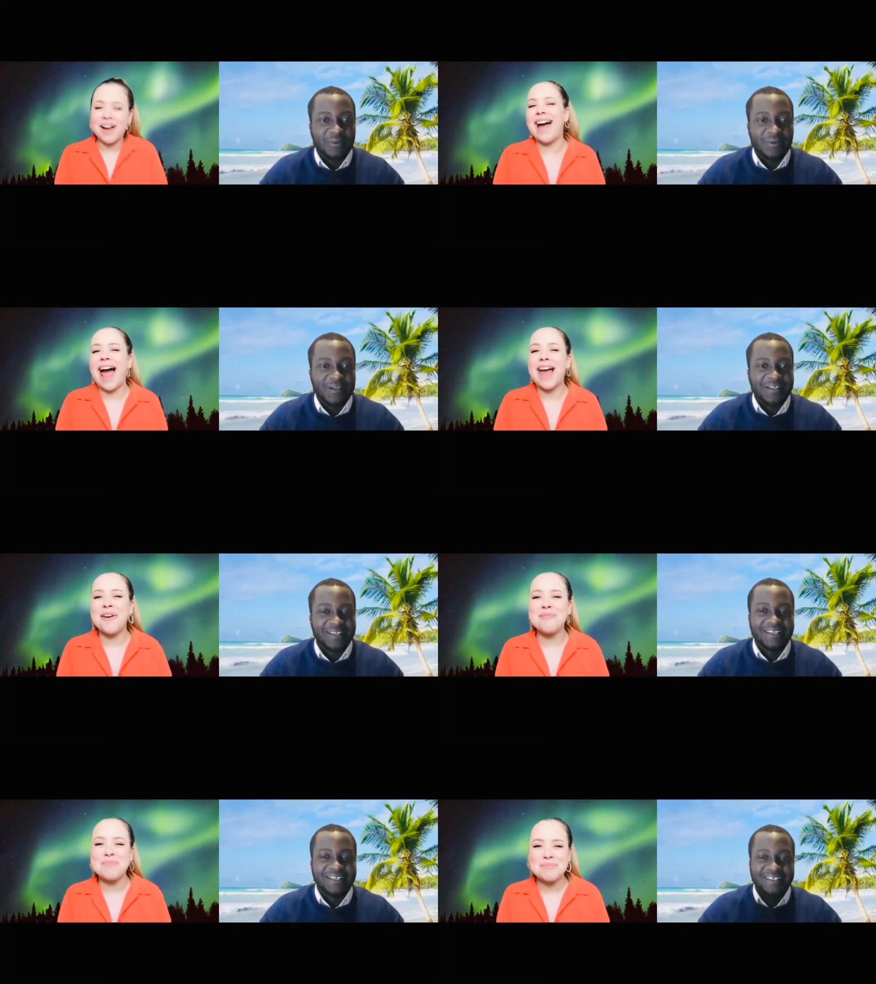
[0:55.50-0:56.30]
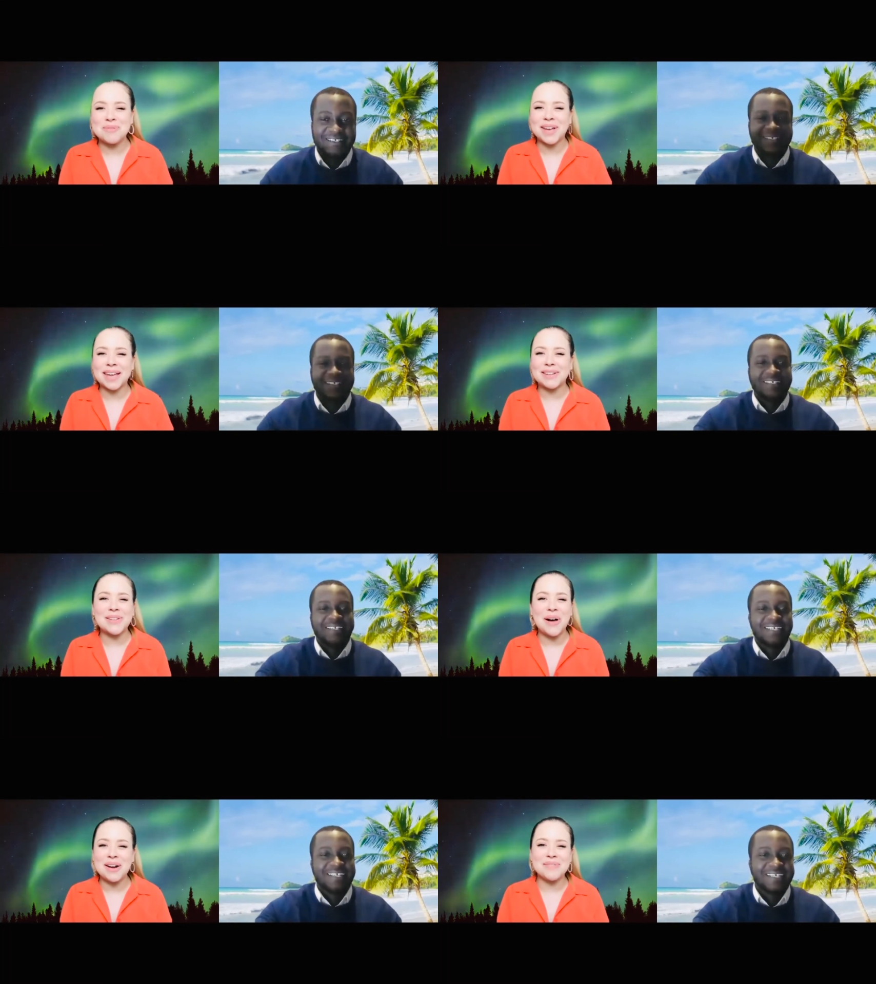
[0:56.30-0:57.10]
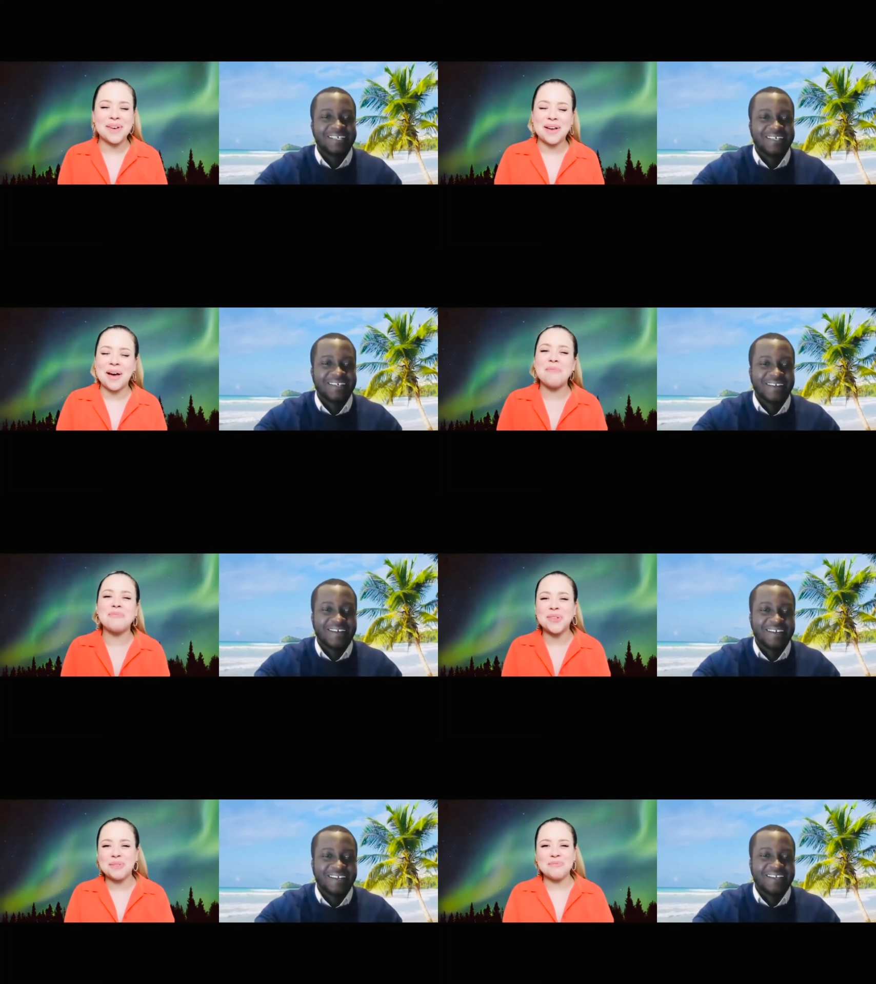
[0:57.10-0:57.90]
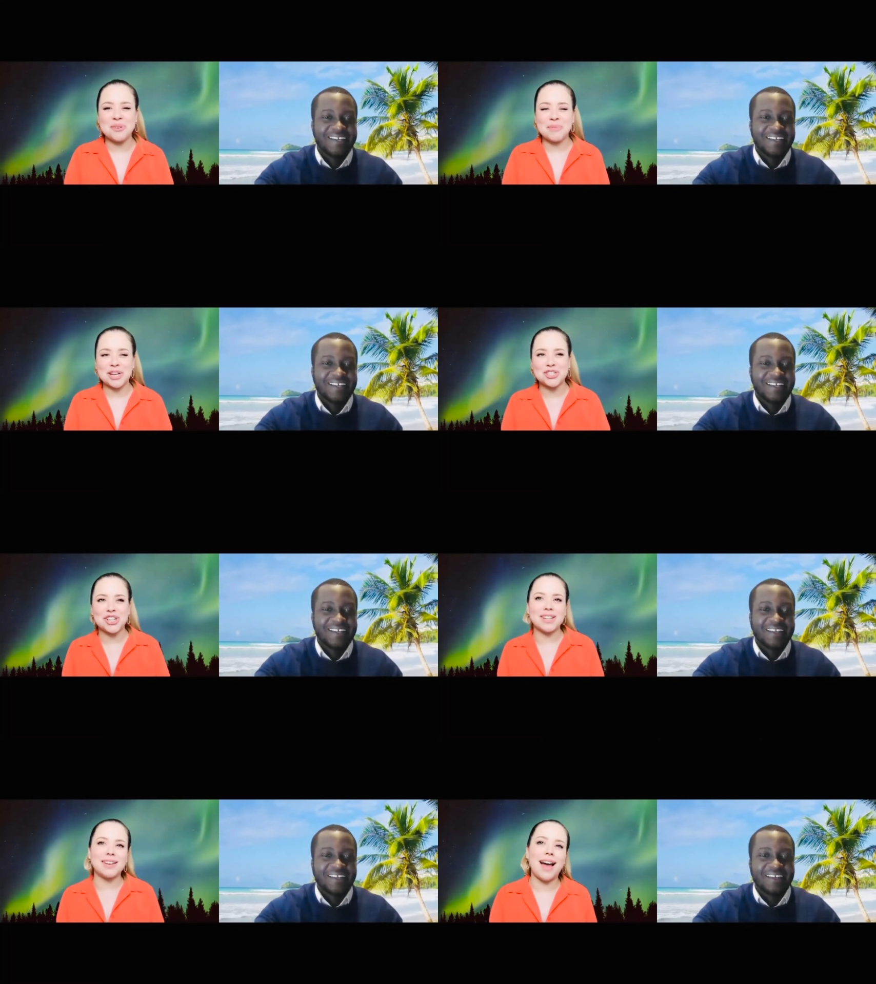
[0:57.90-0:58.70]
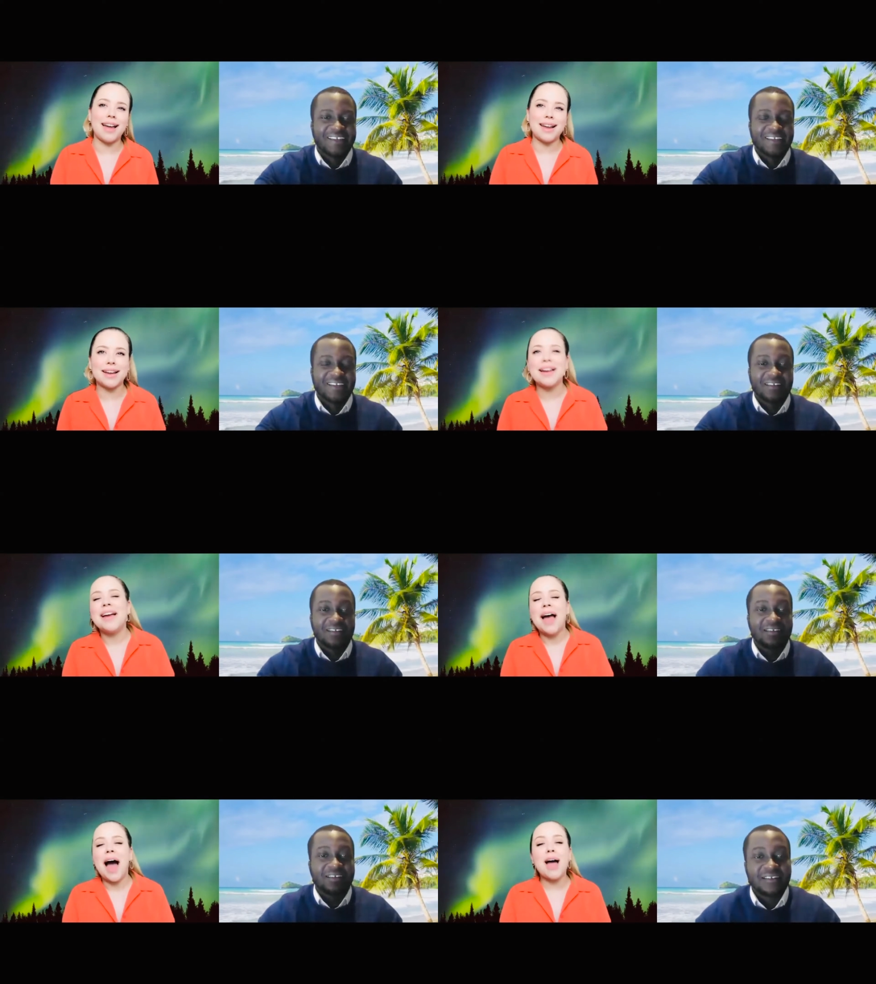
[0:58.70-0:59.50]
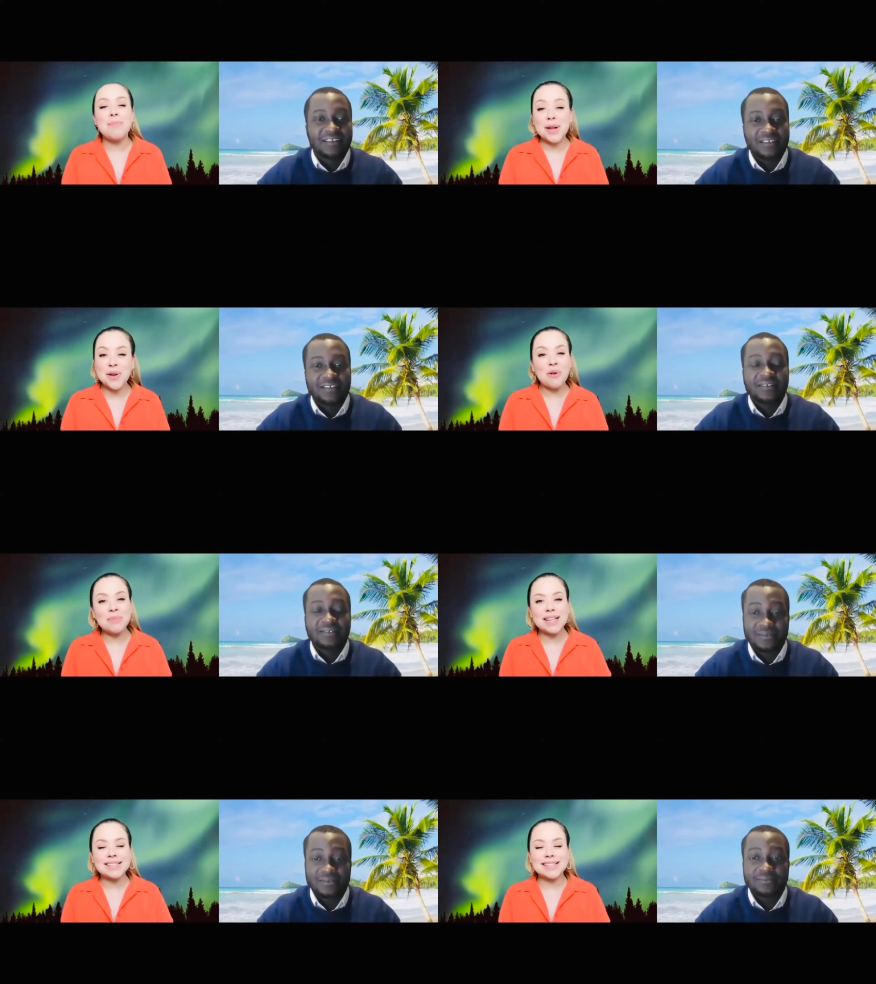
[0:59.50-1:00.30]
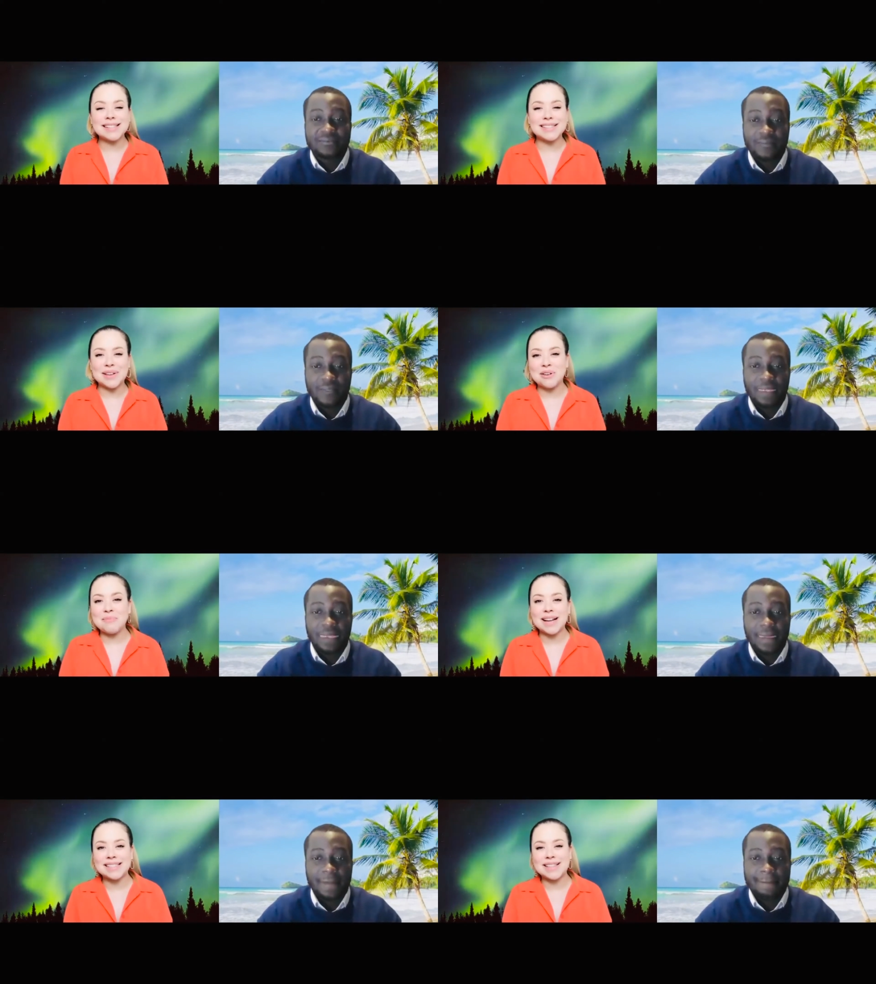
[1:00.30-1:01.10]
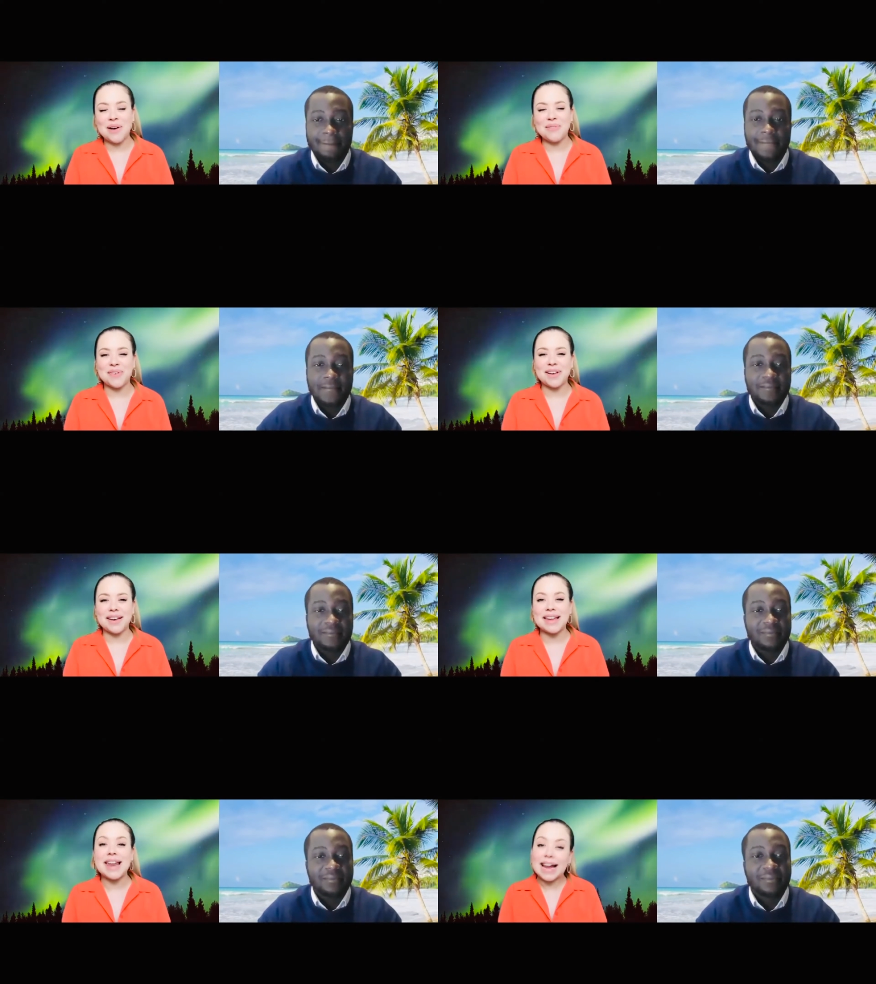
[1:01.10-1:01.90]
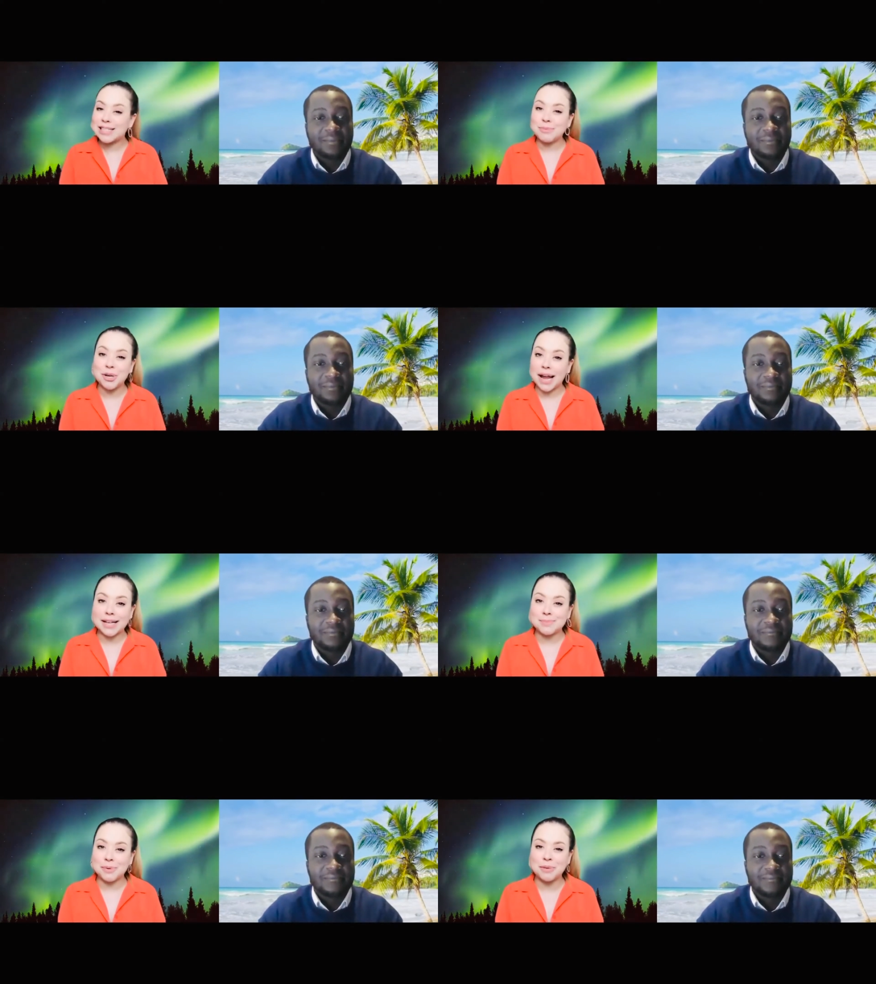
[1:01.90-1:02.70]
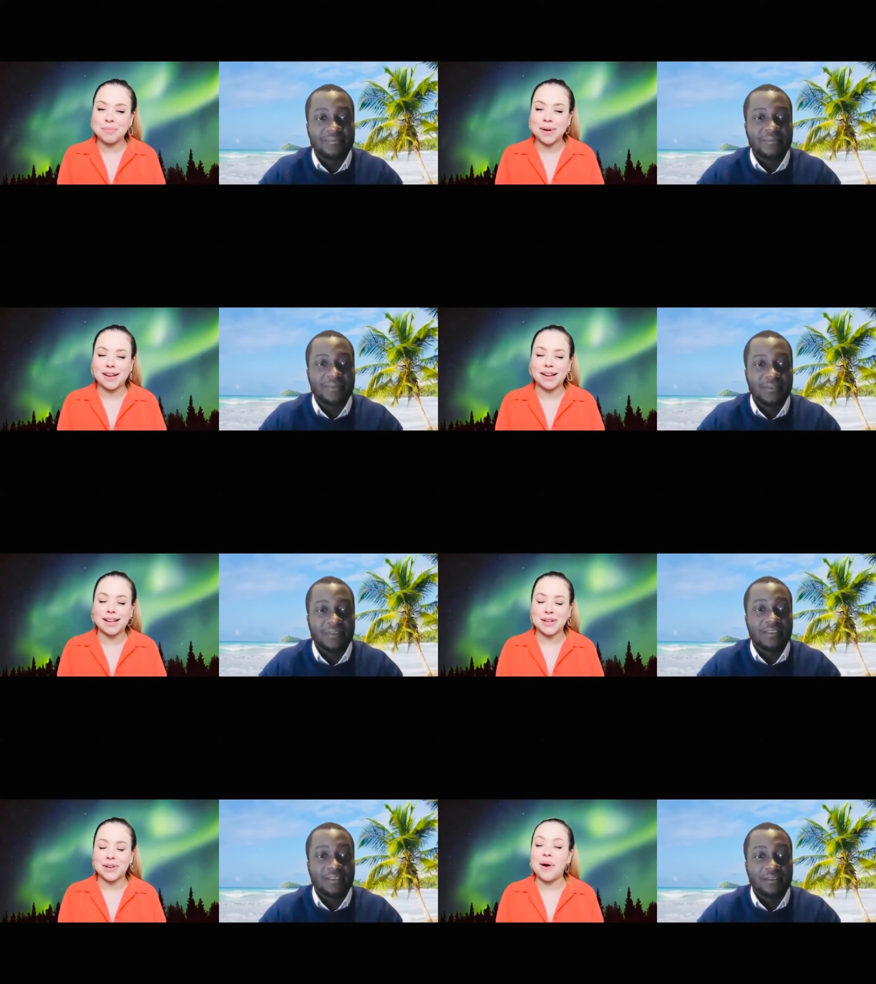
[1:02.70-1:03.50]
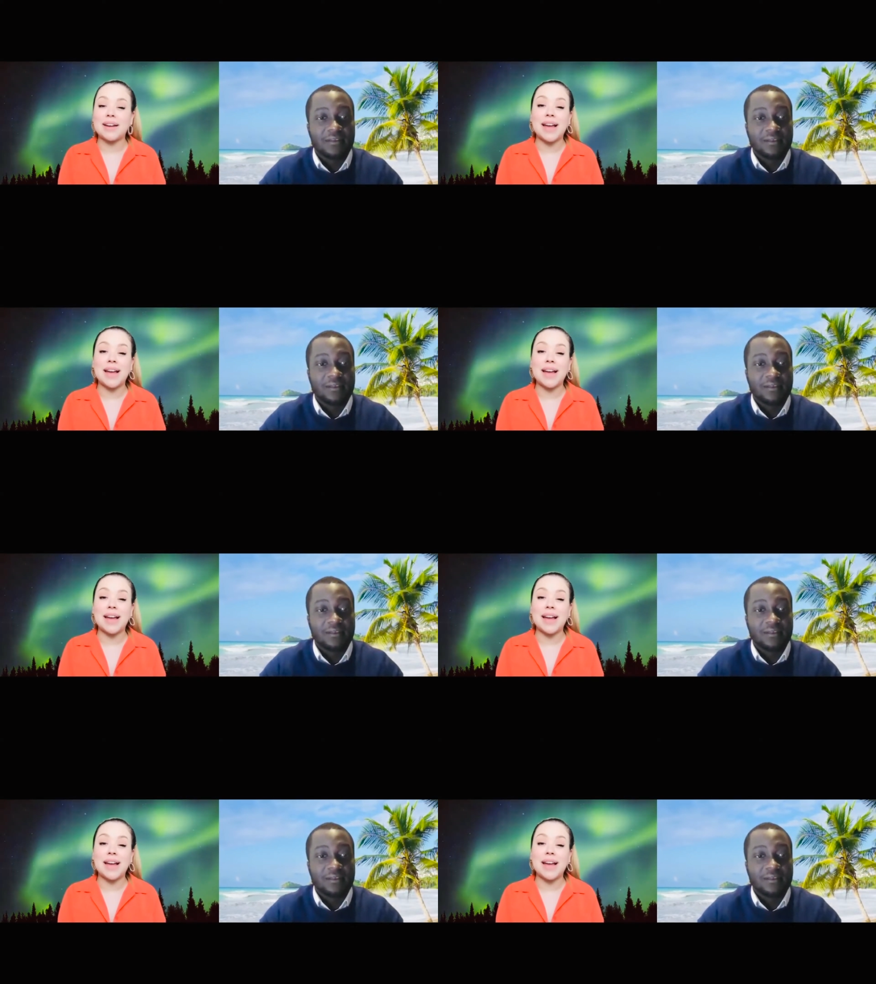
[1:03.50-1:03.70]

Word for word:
Speaker 1: I hope people can get a lot of uh, helpful information. I I by no means consider myself a, uh, an expert expert, but I you know I have